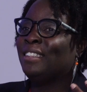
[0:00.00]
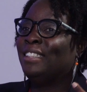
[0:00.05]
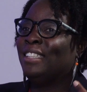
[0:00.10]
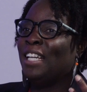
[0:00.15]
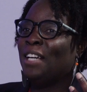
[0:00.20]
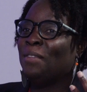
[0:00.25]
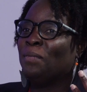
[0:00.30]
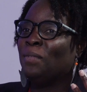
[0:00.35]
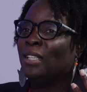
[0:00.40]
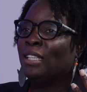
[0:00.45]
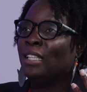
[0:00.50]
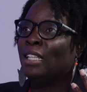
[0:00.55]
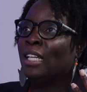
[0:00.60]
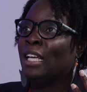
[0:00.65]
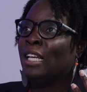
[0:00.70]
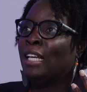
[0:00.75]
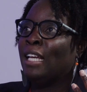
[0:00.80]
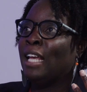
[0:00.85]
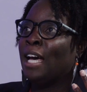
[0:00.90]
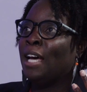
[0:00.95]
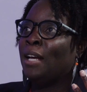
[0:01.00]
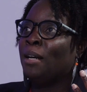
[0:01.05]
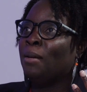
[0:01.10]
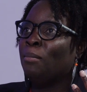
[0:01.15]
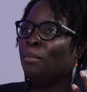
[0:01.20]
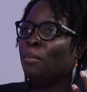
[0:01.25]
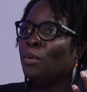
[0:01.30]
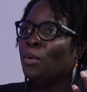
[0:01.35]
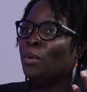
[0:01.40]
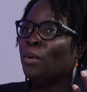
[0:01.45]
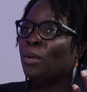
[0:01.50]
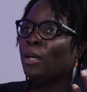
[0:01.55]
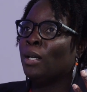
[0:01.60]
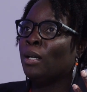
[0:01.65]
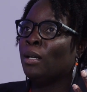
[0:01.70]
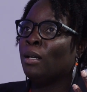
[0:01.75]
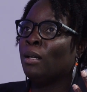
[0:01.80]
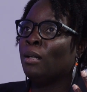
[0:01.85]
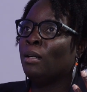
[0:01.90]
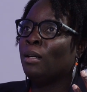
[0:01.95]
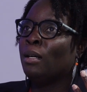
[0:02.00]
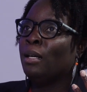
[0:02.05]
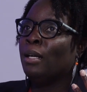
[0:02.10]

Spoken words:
definitely a lot more